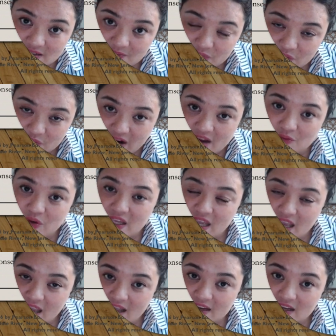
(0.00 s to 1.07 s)
right? We
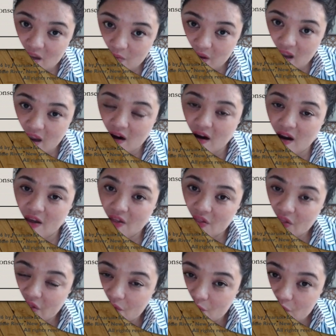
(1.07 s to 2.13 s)
can't compare
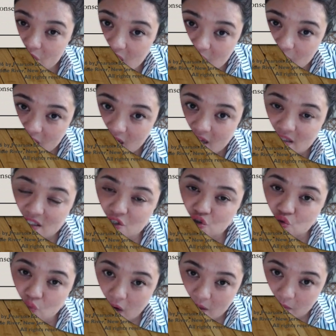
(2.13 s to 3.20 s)
3 minutes to
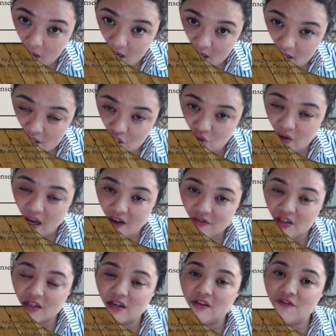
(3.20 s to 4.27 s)
1 minute. You'd have to
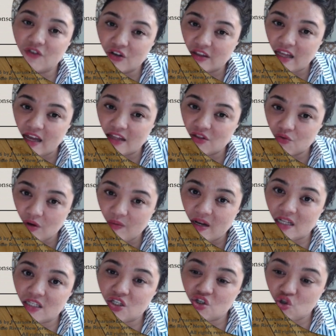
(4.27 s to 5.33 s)
convert that 3
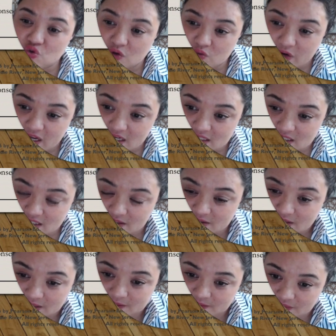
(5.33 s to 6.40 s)
minutes to a rate.
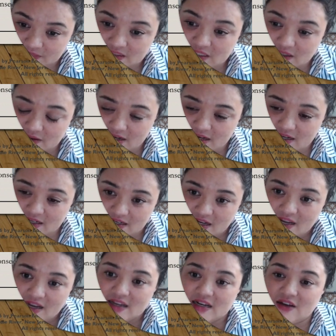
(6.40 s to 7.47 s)
All right.
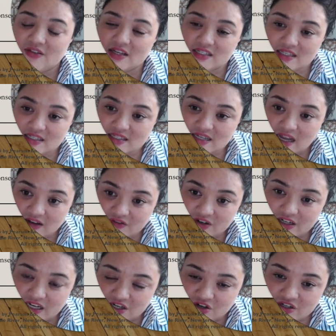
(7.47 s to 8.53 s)
Now this is covered
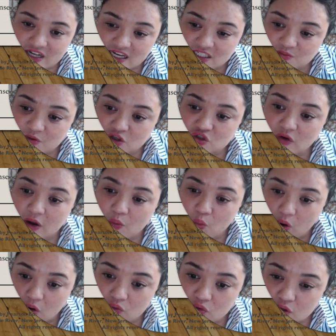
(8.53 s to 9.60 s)
in your textbook, so I
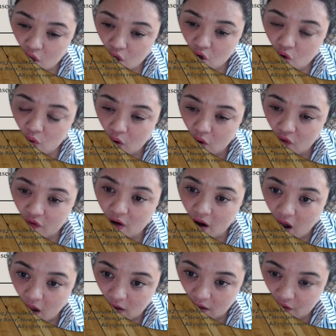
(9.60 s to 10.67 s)
won't go over
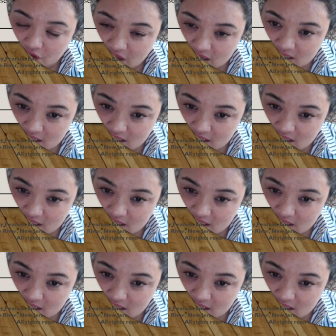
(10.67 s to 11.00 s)
all of this,